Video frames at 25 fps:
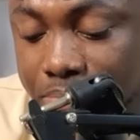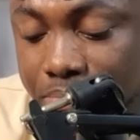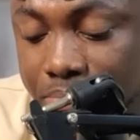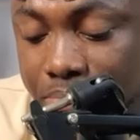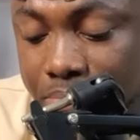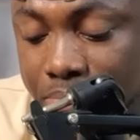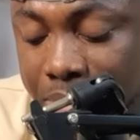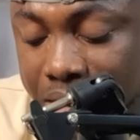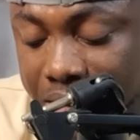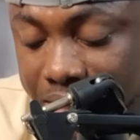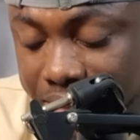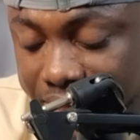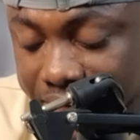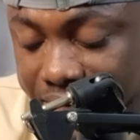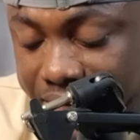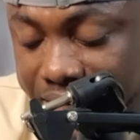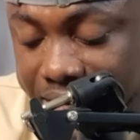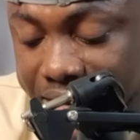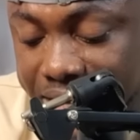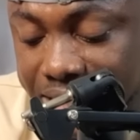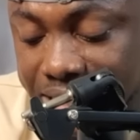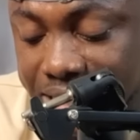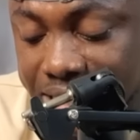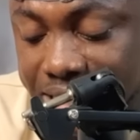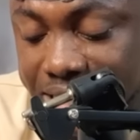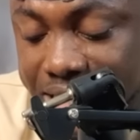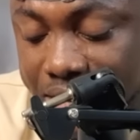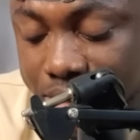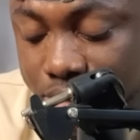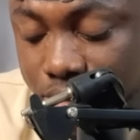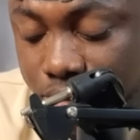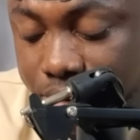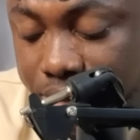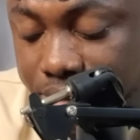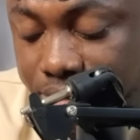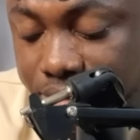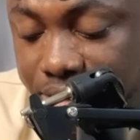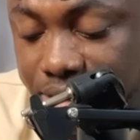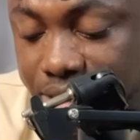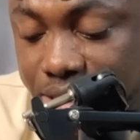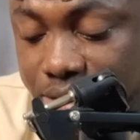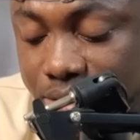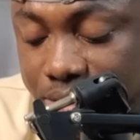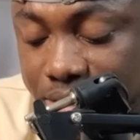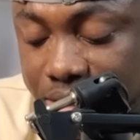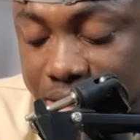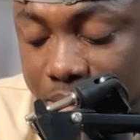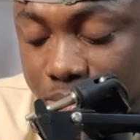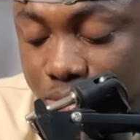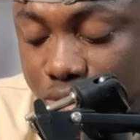Madrid, I said they are not going to sell
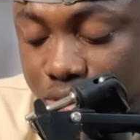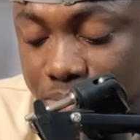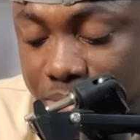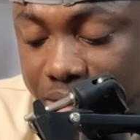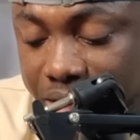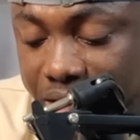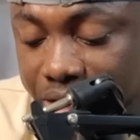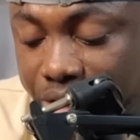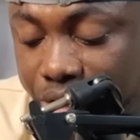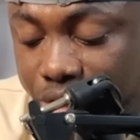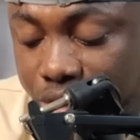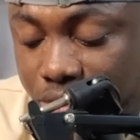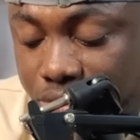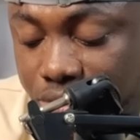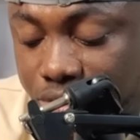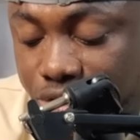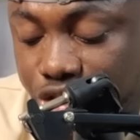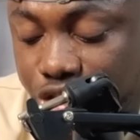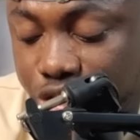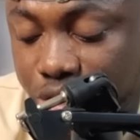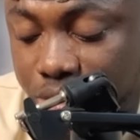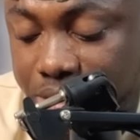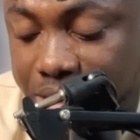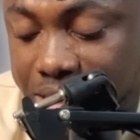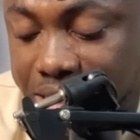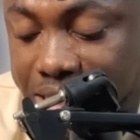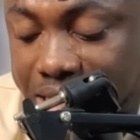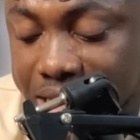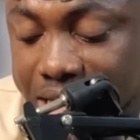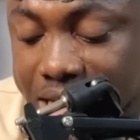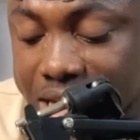Samuel Maradion to Chelsea